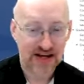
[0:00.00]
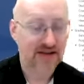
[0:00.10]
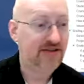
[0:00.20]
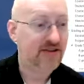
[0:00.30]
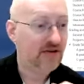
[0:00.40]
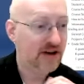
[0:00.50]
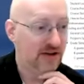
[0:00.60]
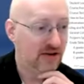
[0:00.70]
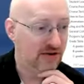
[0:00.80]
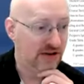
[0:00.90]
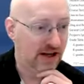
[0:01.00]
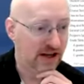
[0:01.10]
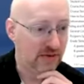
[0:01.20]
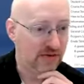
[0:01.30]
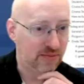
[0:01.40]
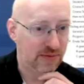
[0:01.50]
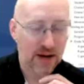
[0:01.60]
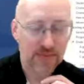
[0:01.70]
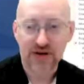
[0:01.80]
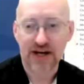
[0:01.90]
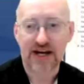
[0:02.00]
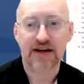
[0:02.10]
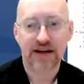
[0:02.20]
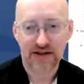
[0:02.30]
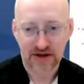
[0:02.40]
is using headings properly.